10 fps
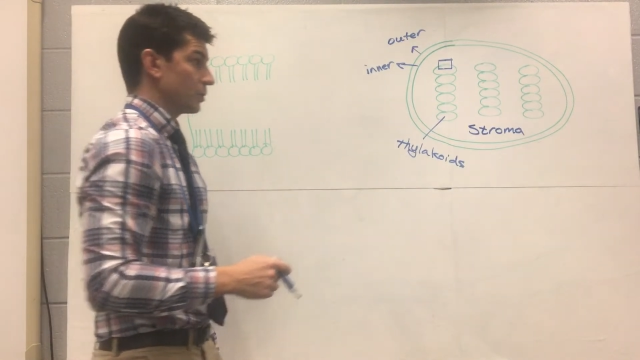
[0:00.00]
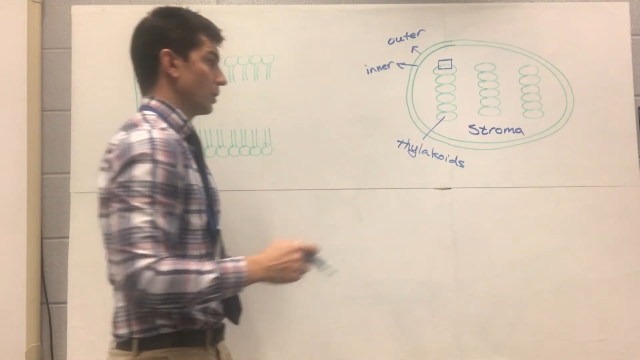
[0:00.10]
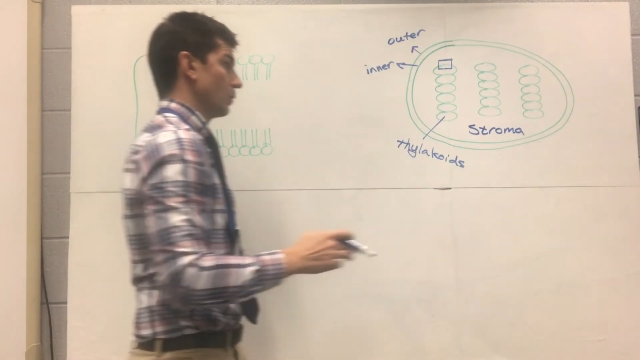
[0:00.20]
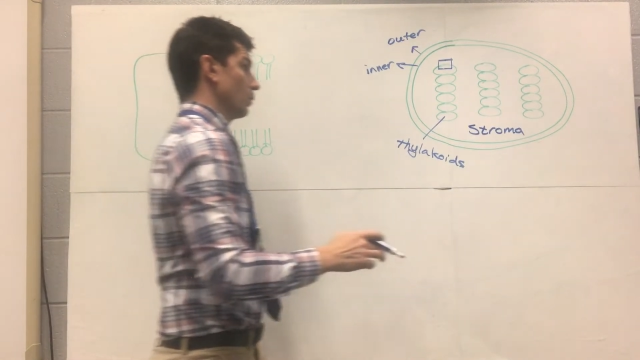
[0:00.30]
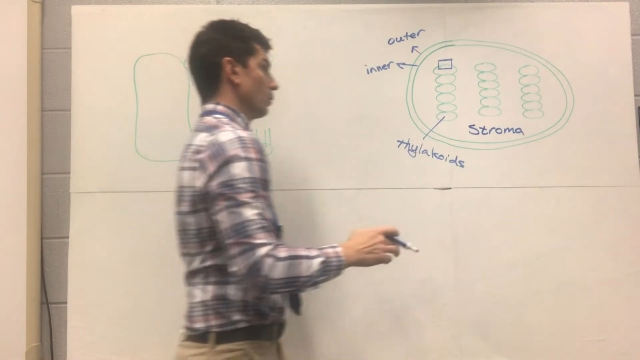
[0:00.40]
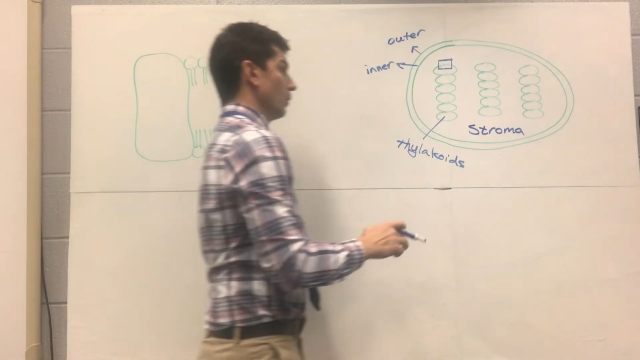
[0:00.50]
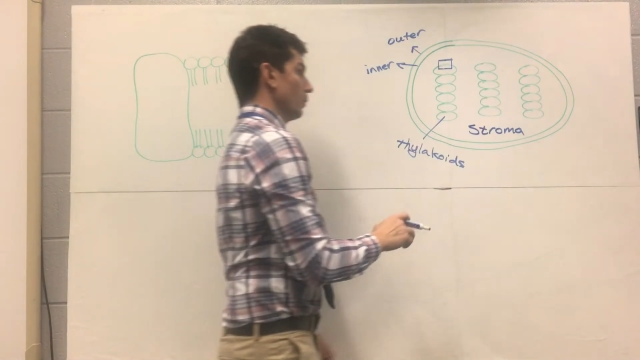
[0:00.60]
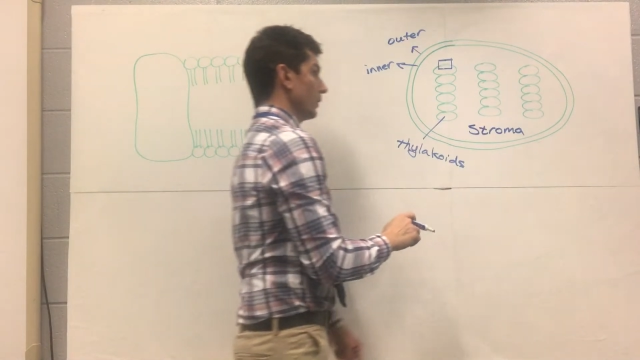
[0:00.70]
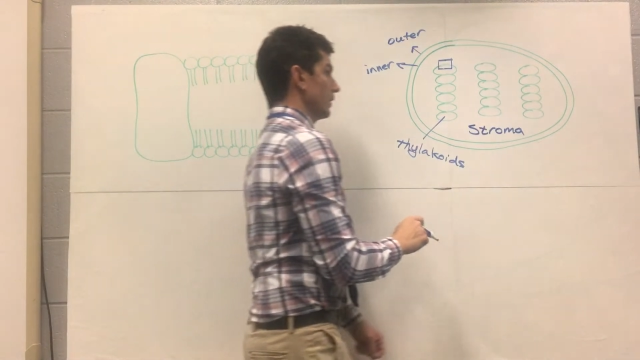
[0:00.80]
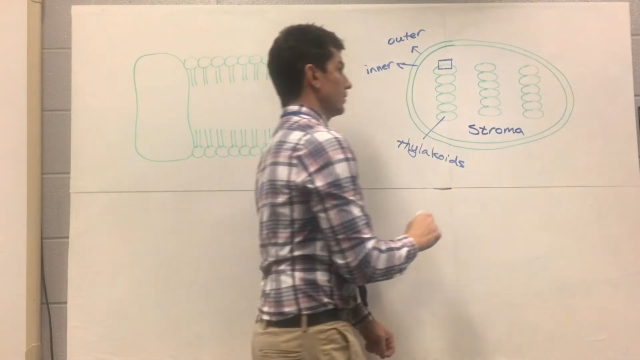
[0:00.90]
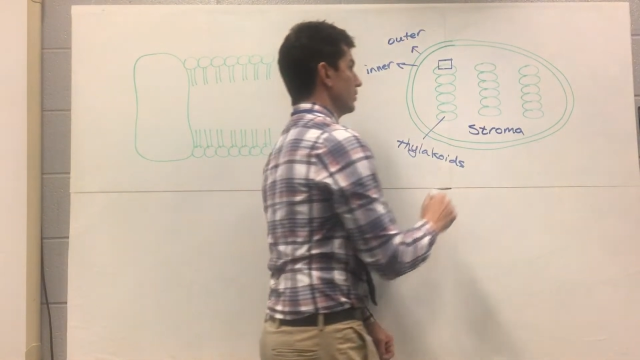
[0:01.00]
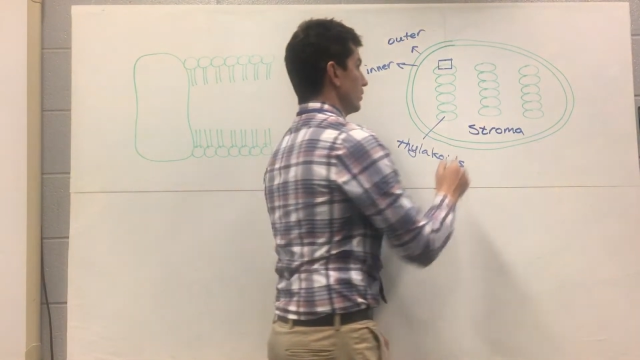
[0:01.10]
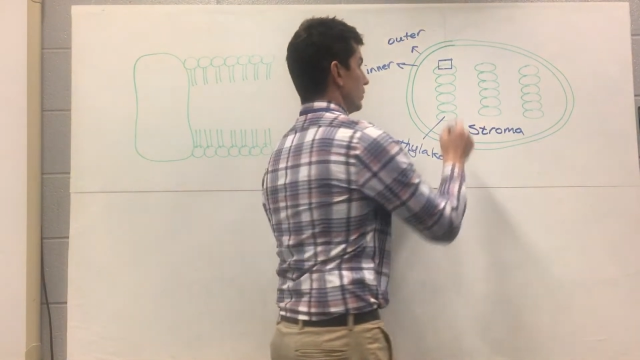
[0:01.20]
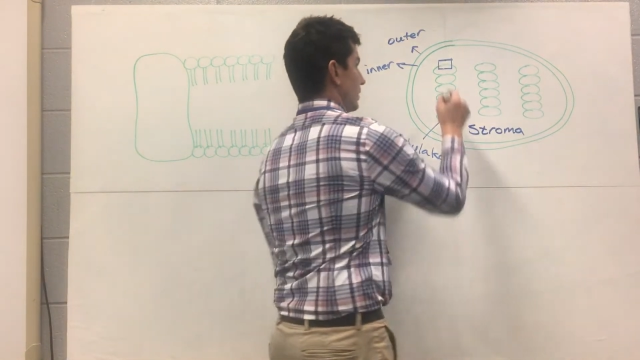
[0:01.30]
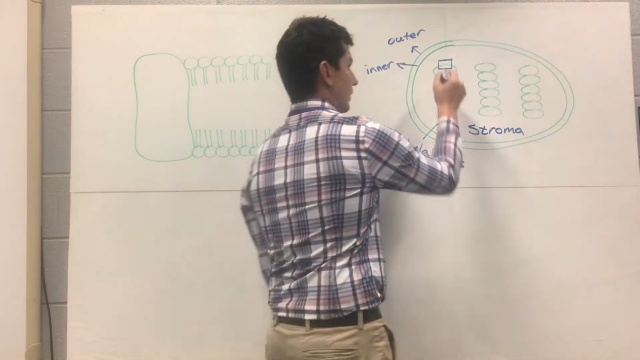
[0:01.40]
So what we're going to
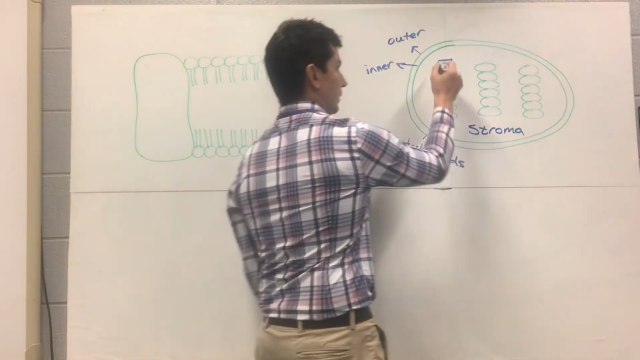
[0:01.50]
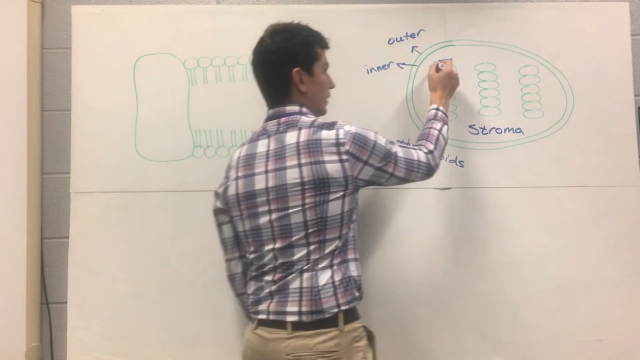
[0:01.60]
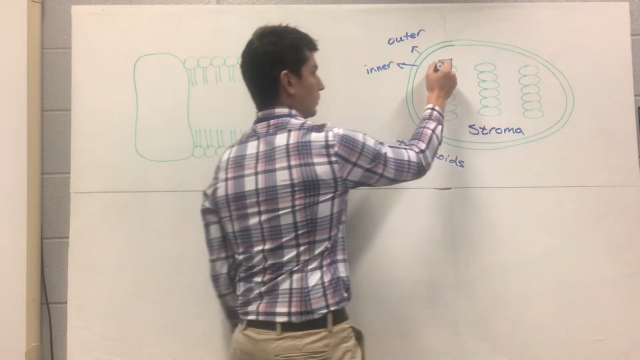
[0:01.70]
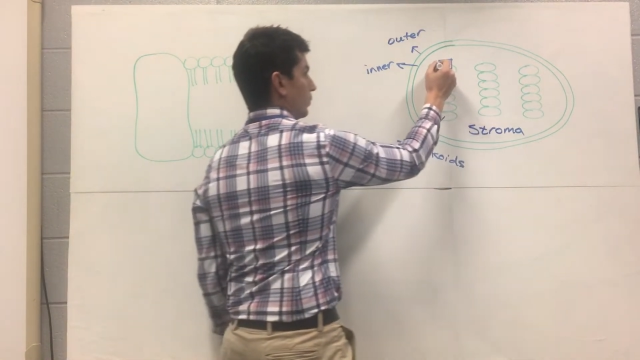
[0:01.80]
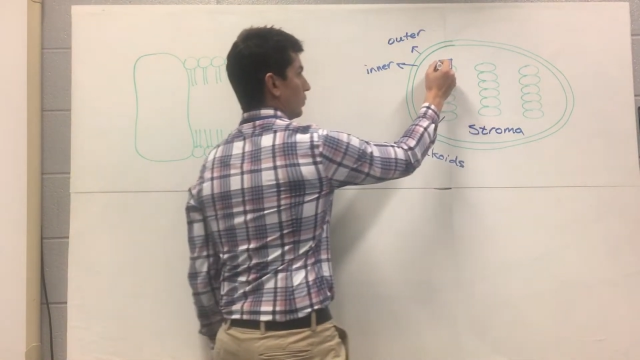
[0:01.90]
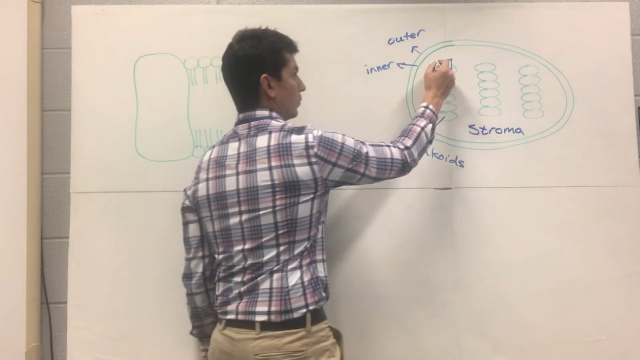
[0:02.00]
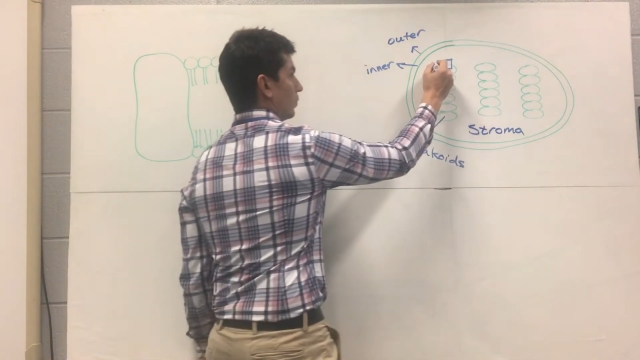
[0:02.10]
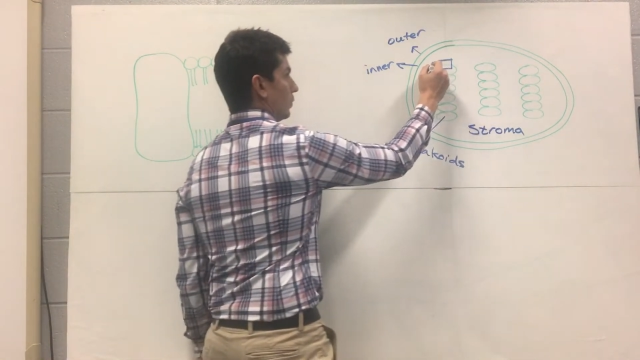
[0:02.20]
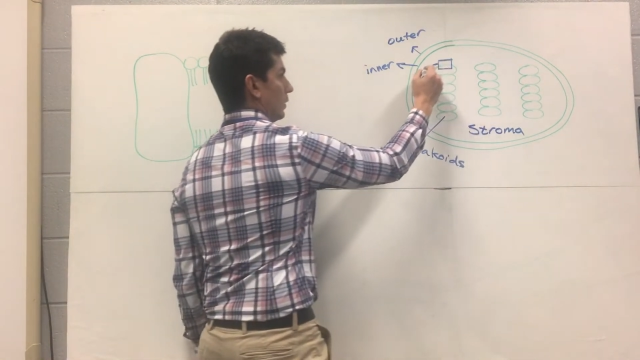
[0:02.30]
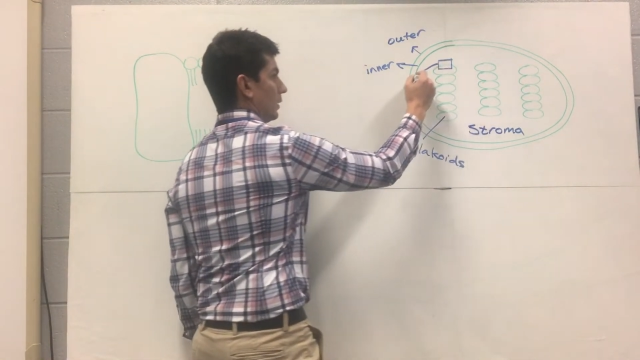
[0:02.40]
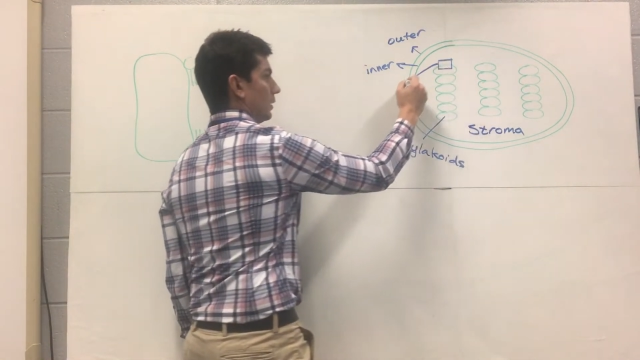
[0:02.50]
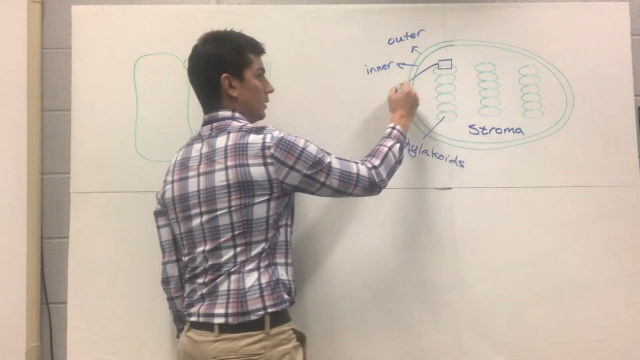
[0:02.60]
do is I'm going to pull